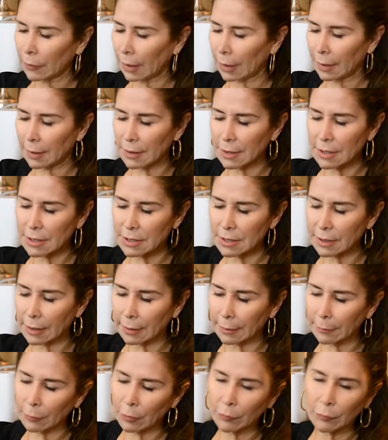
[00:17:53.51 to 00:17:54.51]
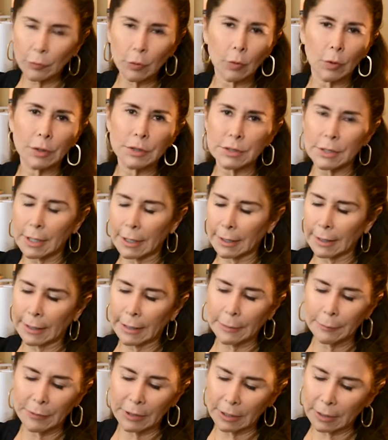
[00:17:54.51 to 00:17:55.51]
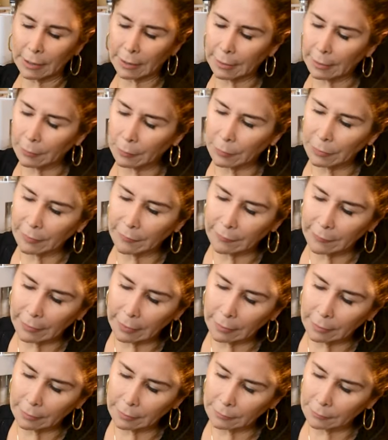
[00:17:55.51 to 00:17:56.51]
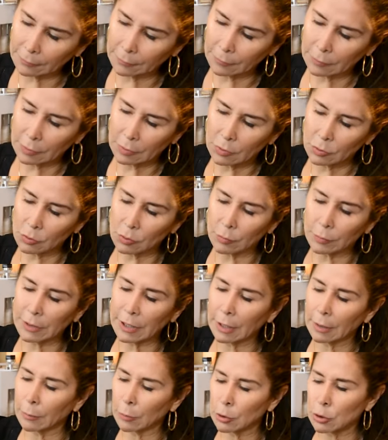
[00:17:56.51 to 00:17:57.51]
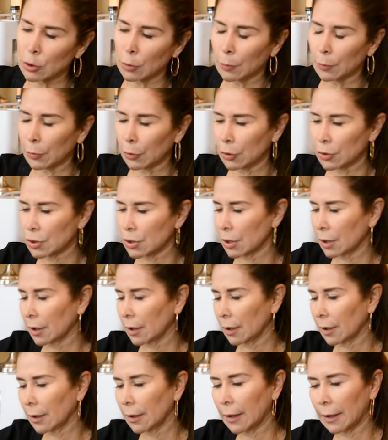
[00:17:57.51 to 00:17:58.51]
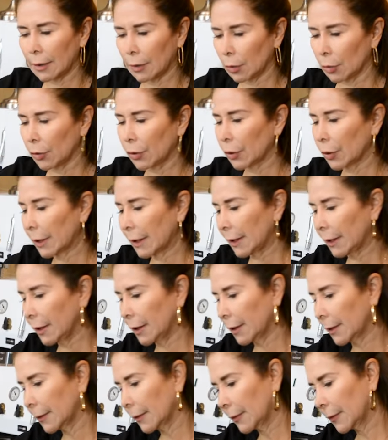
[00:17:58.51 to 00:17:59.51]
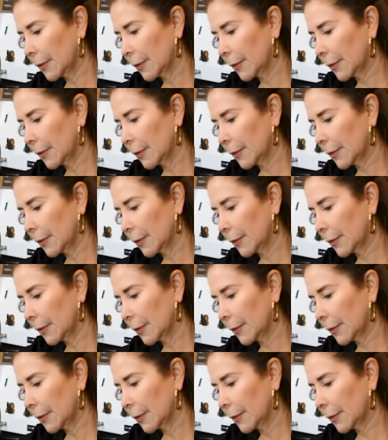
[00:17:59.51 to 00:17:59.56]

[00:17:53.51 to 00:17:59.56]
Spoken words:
at this time, of course, I help the client with the fan to be able to put another layer.